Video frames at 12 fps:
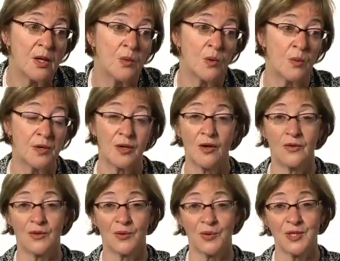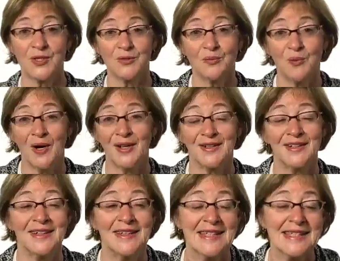what we call the Lords of Water,
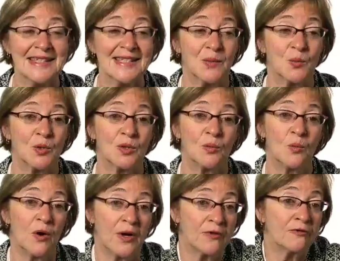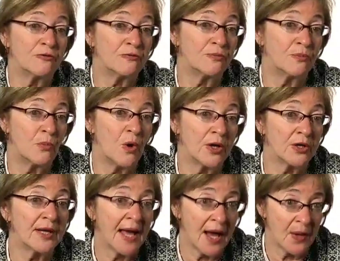and this is the World Water, Water
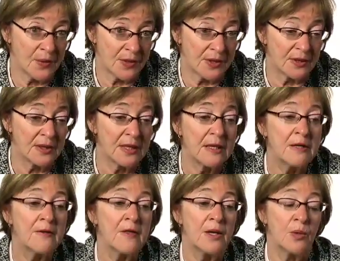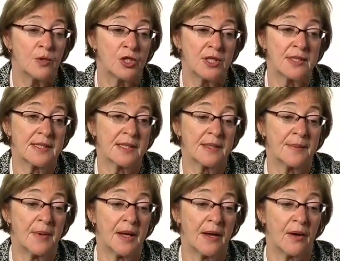Council, which is
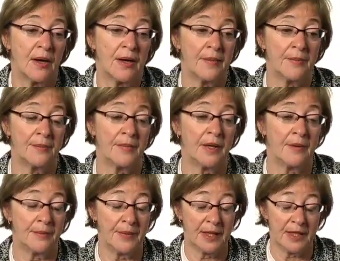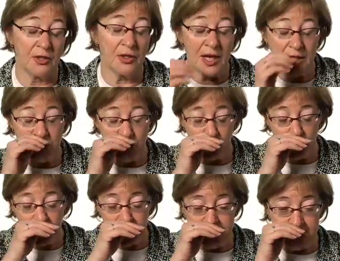um, uh, um, um an international
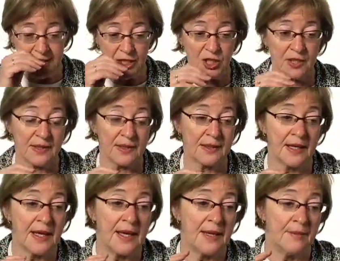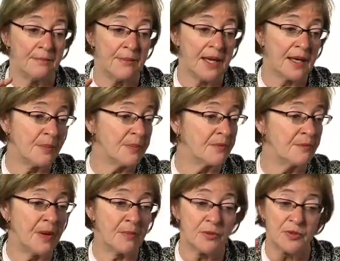organization that made up of
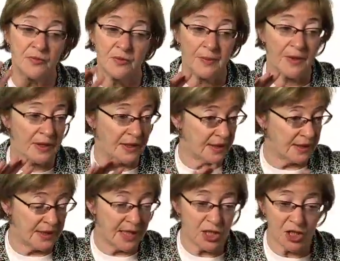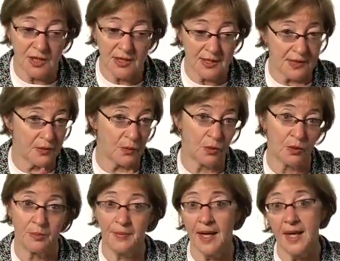members from the United Nations and the
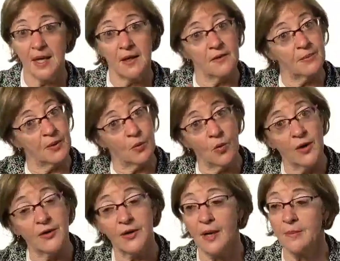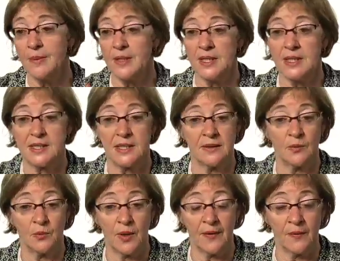World Bank and the big water companies and
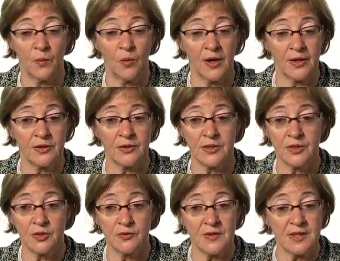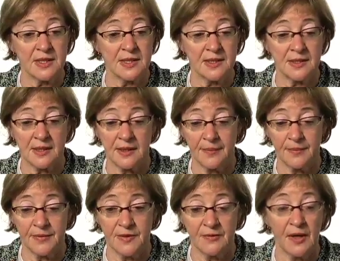the, and the water services
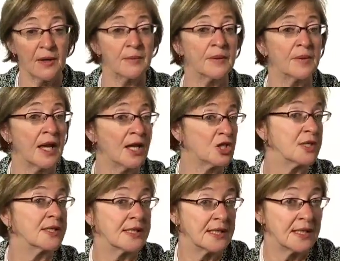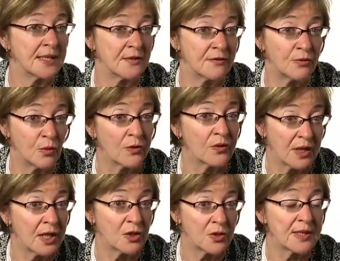um, development agencies of northern
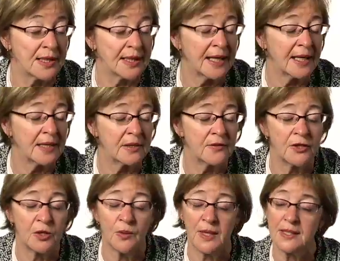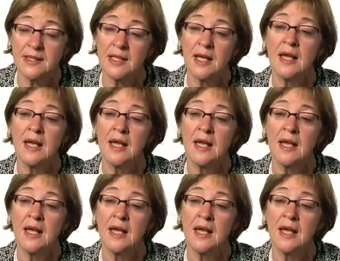countries like Canada and the US